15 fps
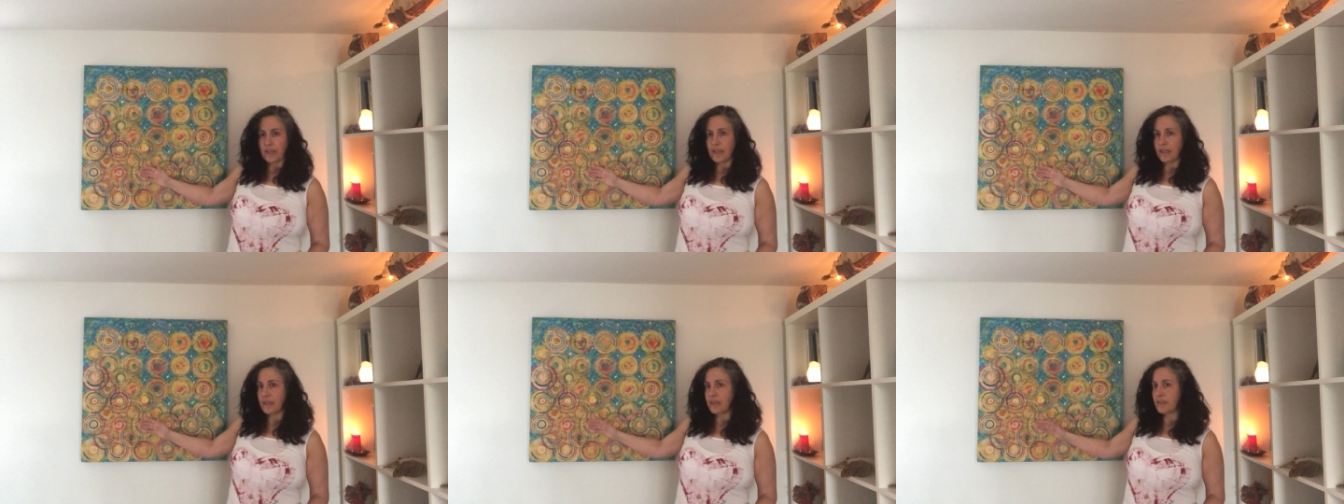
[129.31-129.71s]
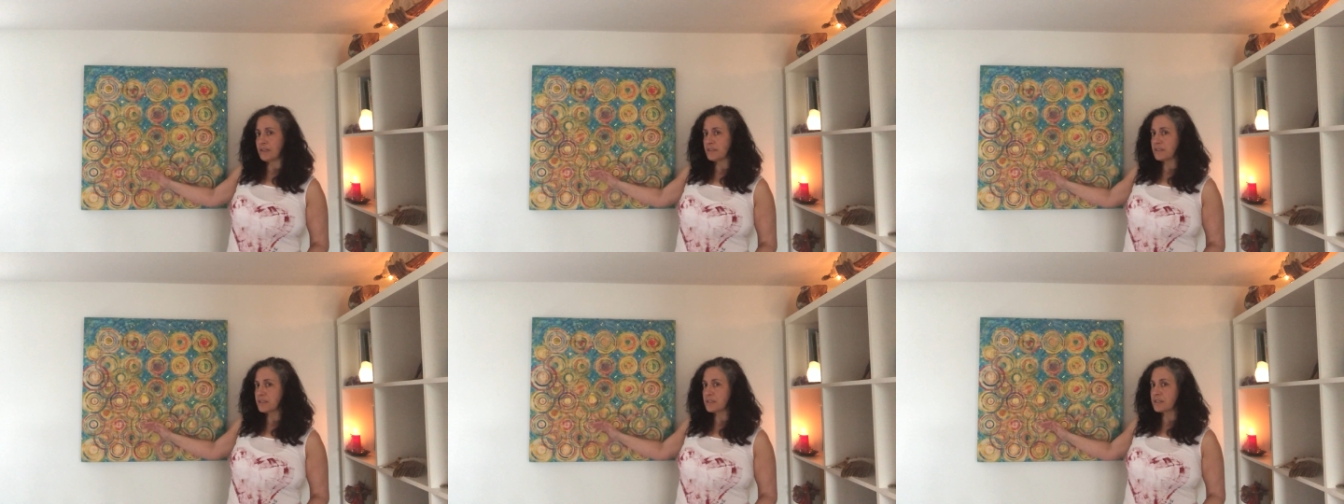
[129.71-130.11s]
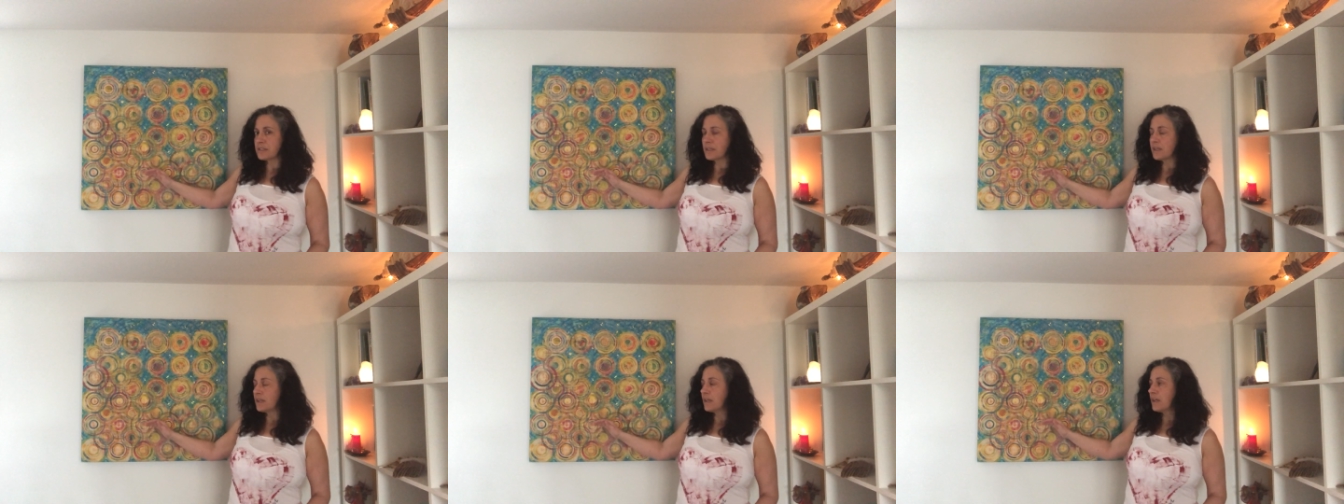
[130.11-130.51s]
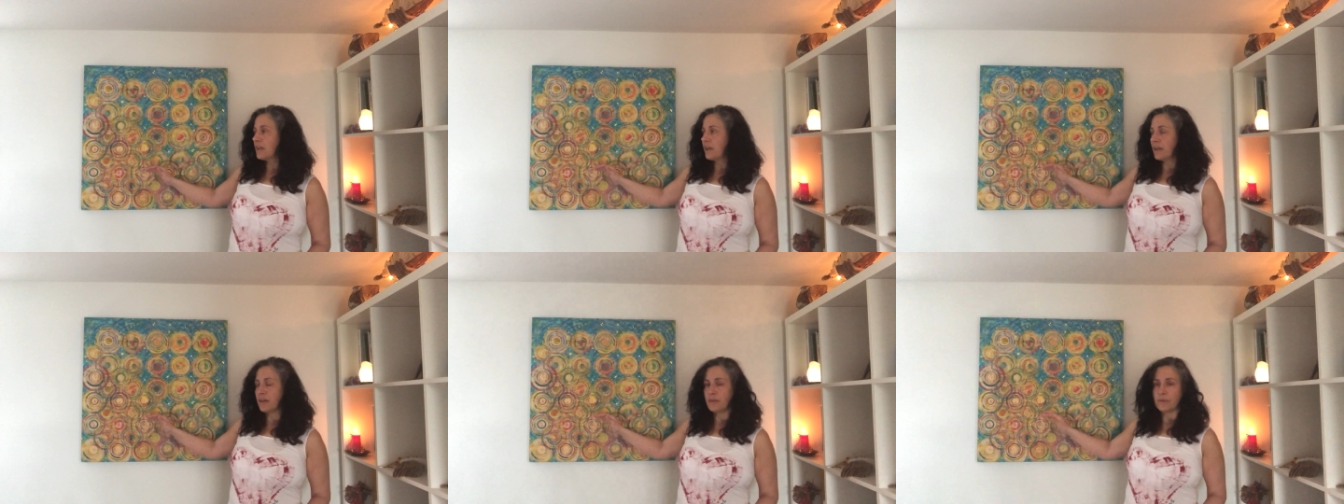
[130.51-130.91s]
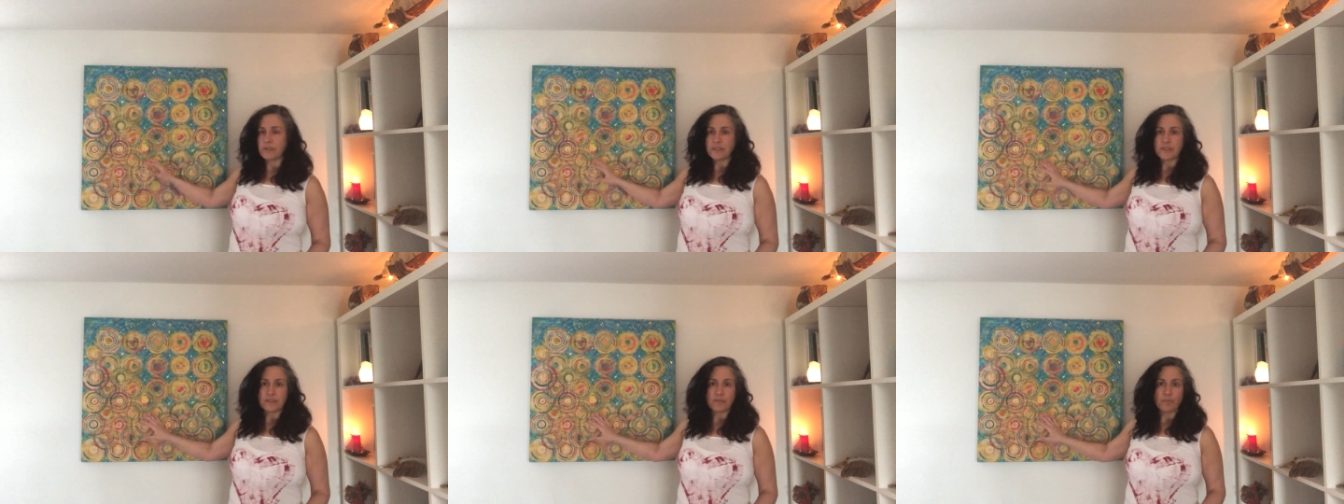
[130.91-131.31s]
And
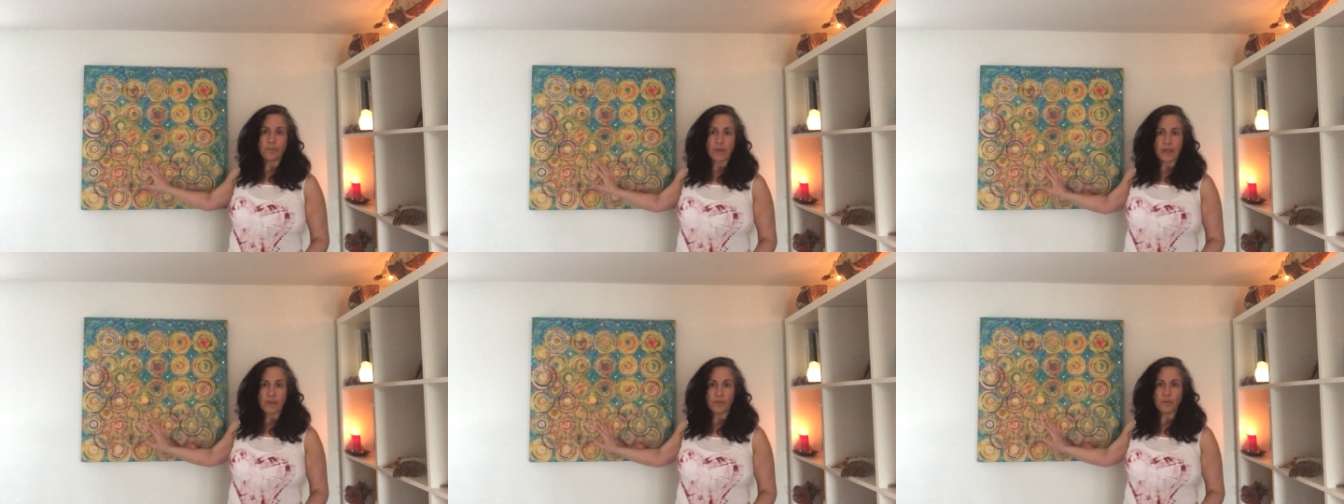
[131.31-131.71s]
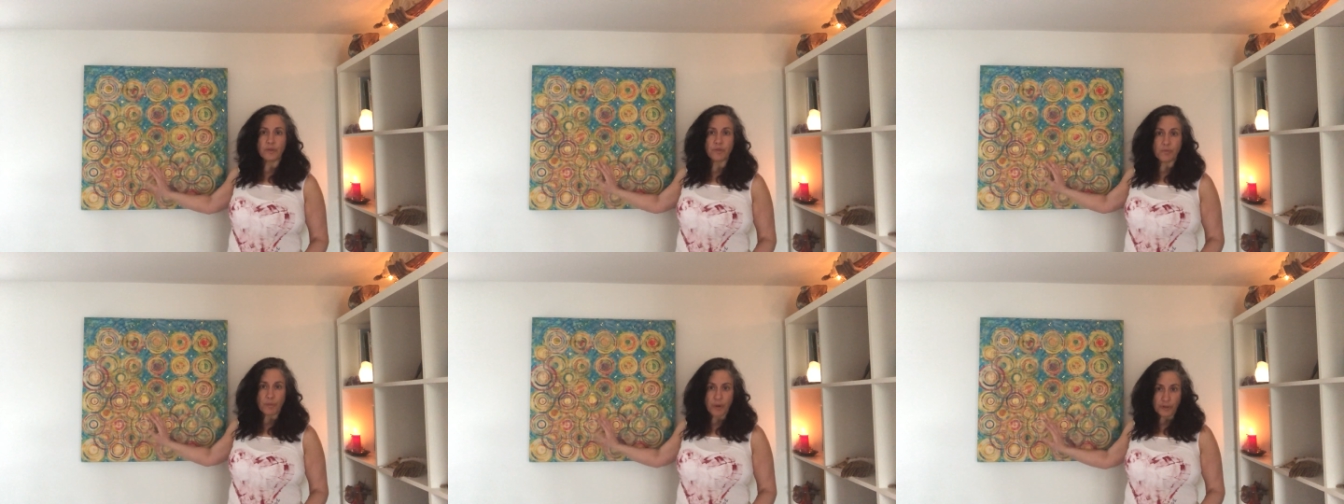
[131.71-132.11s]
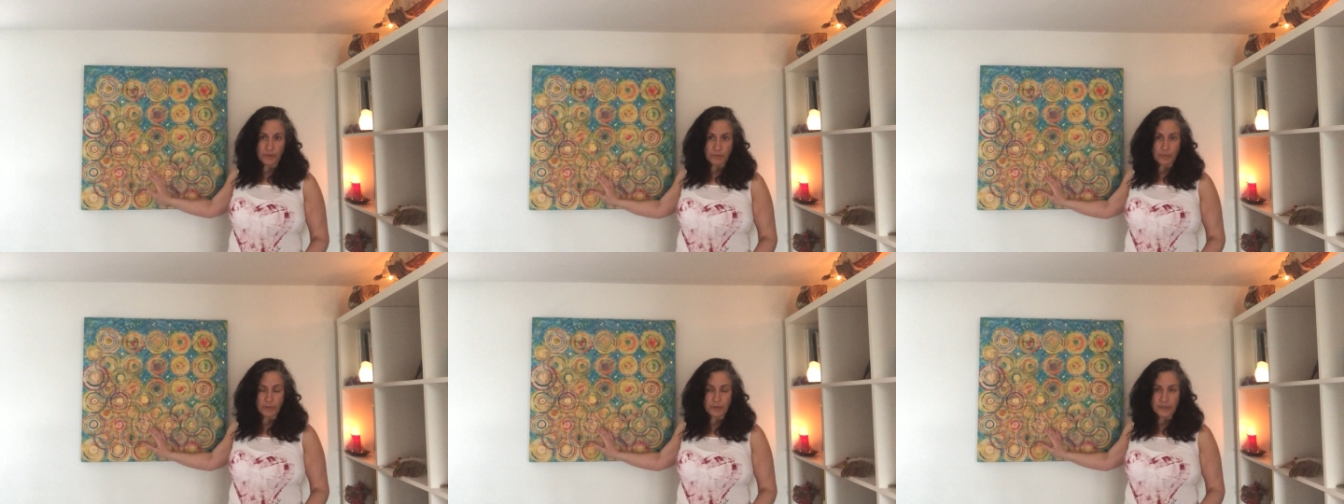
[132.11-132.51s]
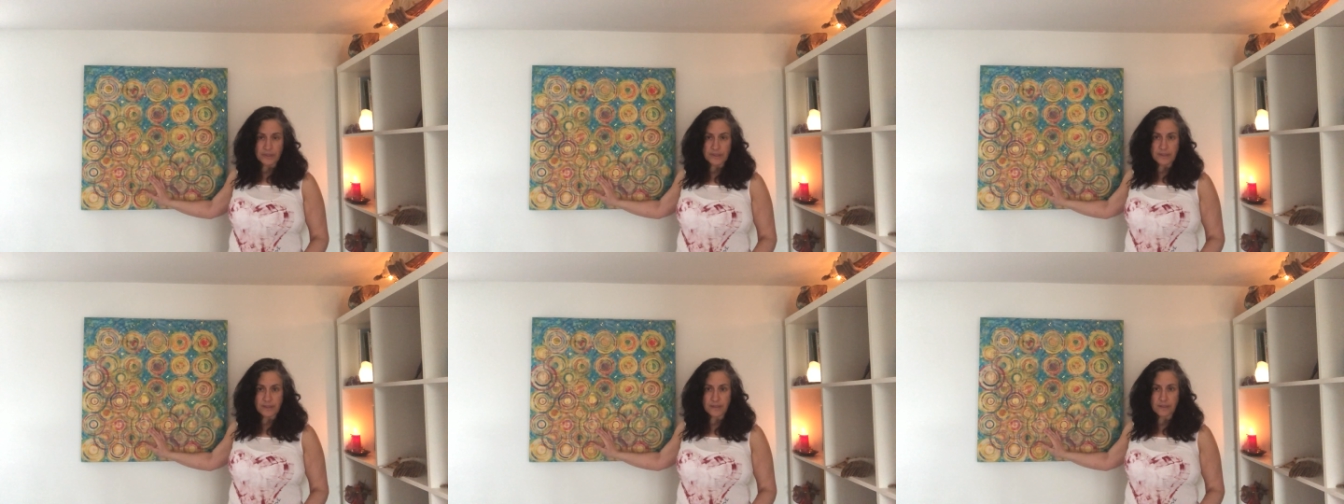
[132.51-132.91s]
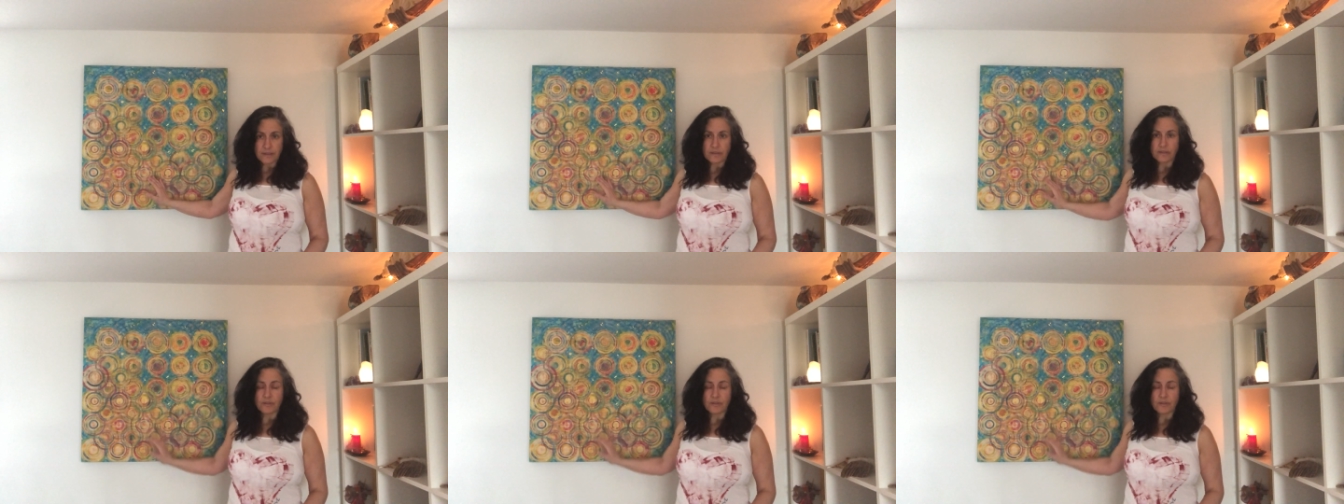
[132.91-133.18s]
it's made with monoprints.